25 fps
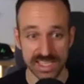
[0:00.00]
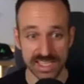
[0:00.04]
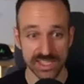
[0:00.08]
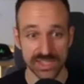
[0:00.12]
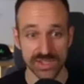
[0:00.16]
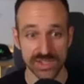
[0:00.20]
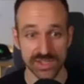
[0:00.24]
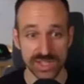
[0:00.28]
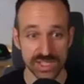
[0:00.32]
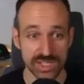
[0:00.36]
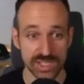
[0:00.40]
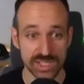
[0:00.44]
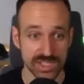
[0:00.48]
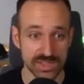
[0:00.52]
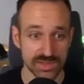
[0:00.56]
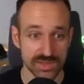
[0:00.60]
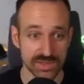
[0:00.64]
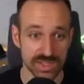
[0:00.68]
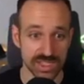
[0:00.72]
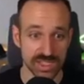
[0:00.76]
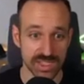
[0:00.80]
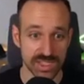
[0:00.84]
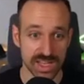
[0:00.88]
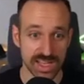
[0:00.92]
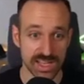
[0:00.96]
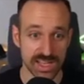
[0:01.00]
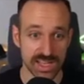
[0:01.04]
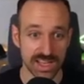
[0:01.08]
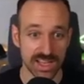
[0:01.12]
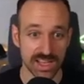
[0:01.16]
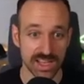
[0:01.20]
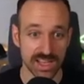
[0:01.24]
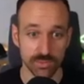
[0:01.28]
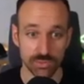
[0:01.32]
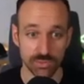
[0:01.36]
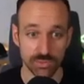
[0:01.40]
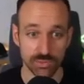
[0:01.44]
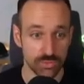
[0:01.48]
You can use it
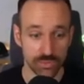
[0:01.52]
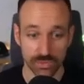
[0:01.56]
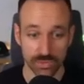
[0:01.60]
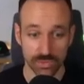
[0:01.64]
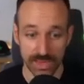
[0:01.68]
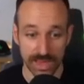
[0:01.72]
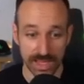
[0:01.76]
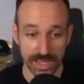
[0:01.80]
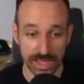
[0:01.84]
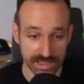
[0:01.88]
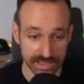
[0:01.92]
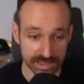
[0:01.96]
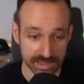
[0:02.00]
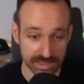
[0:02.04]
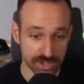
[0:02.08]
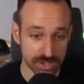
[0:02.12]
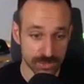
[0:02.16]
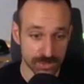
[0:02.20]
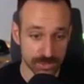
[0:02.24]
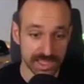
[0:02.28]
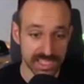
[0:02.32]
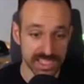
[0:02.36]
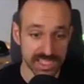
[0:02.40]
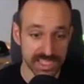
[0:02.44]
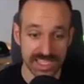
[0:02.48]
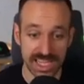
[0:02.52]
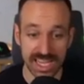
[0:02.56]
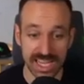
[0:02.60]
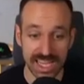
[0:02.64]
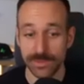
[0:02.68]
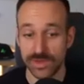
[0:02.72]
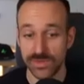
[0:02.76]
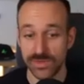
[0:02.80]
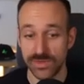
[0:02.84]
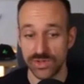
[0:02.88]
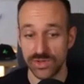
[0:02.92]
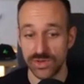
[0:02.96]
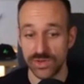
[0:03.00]
like the complete time
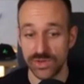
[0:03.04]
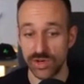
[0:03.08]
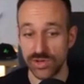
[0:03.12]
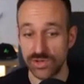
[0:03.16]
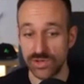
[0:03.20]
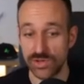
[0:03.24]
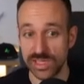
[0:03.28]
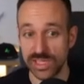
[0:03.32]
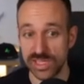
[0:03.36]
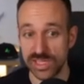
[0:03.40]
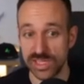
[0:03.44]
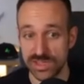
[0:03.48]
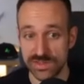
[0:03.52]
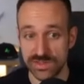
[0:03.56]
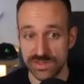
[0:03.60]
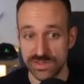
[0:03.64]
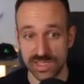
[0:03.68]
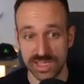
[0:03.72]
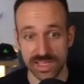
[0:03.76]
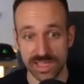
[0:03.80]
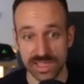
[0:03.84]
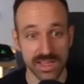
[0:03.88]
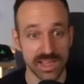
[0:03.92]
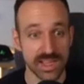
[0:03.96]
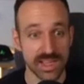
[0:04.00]
if you're only using